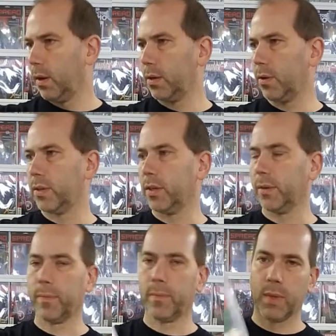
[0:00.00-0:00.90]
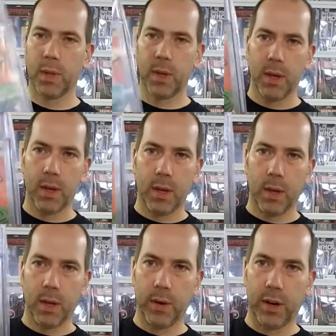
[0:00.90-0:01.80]
Interesting.
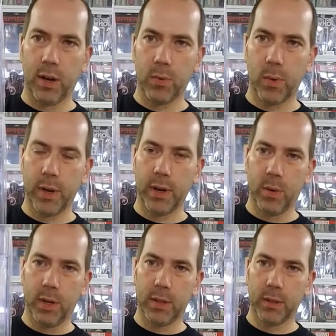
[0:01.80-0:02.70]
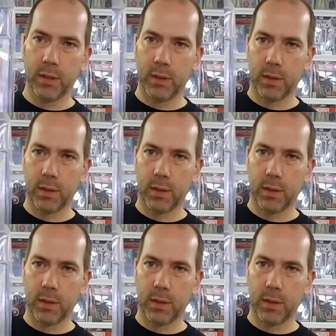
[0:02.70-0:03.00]
Anyway, Hulk 181.